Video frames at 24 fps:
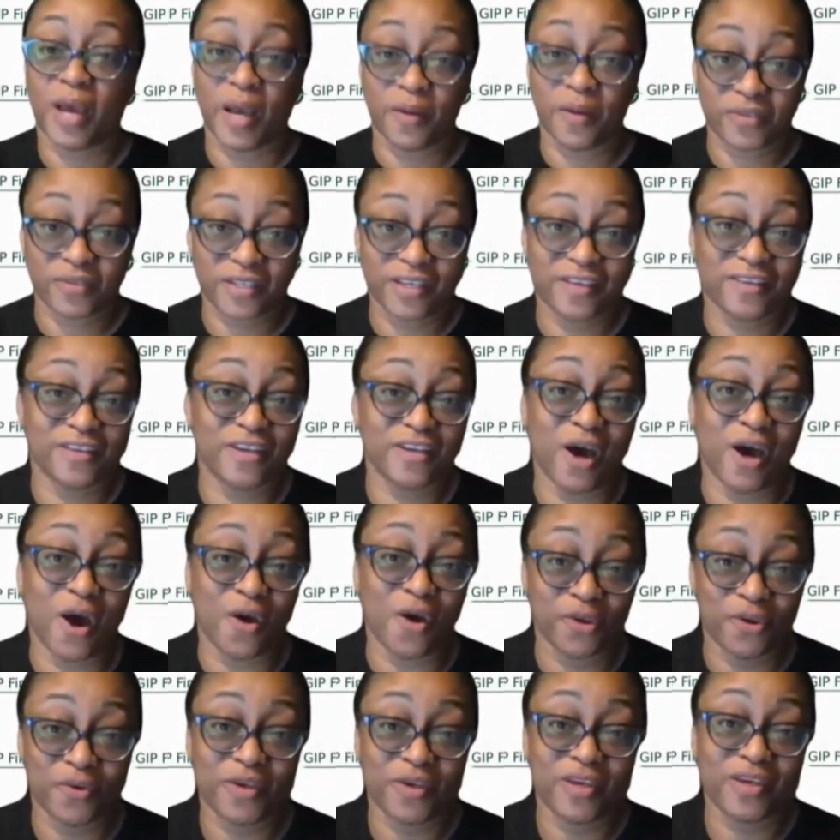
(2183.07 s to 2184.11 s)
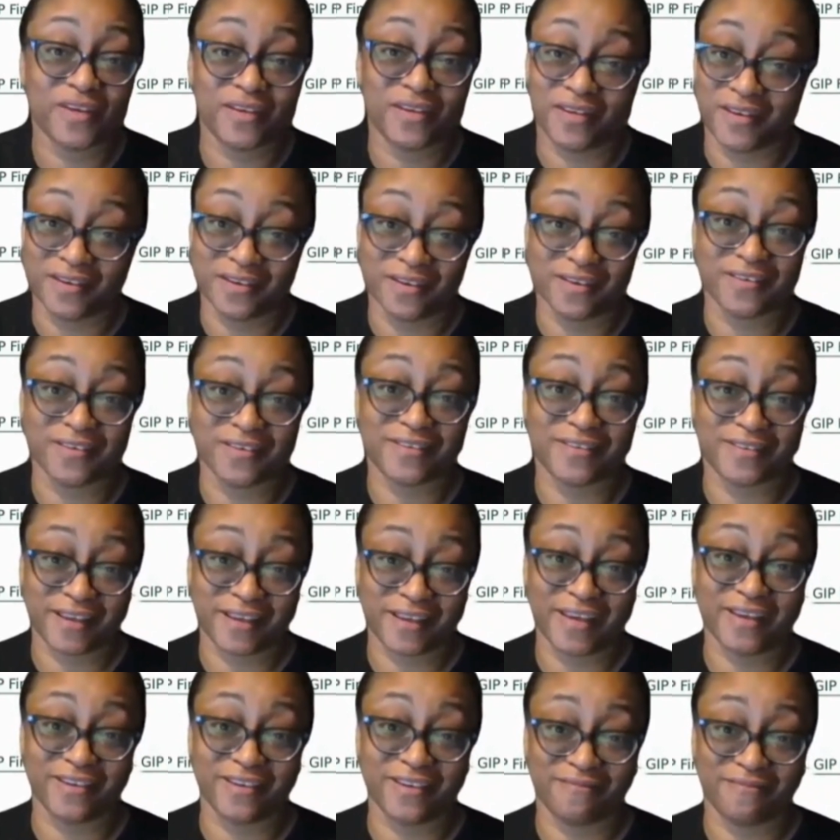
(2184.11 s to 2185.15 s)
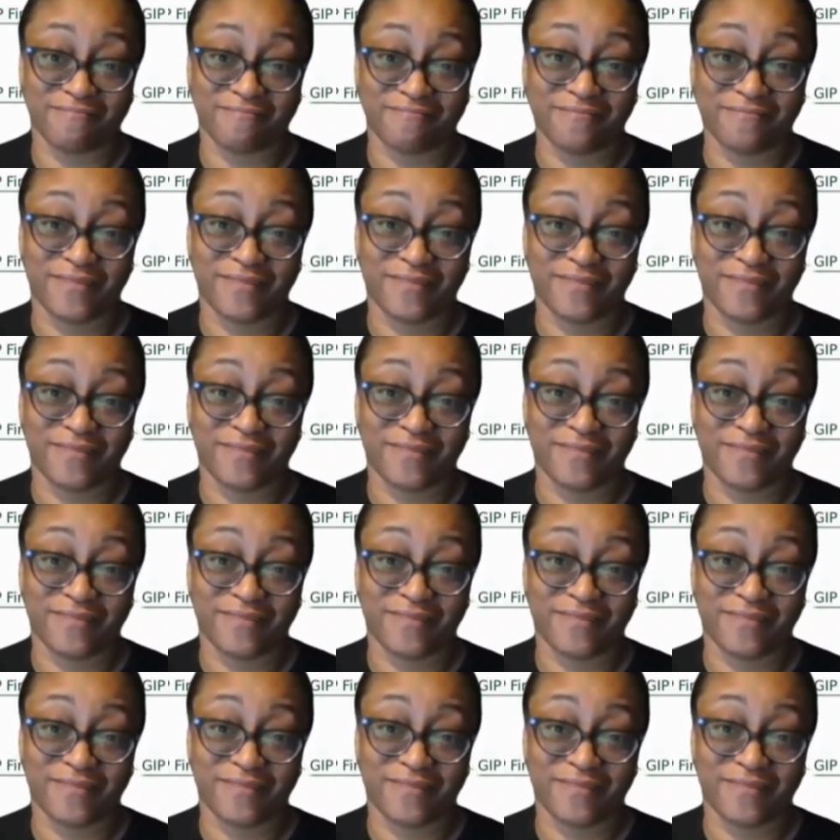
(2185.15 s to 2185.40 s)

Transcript: Bible says, "In all you're getting, get understanding."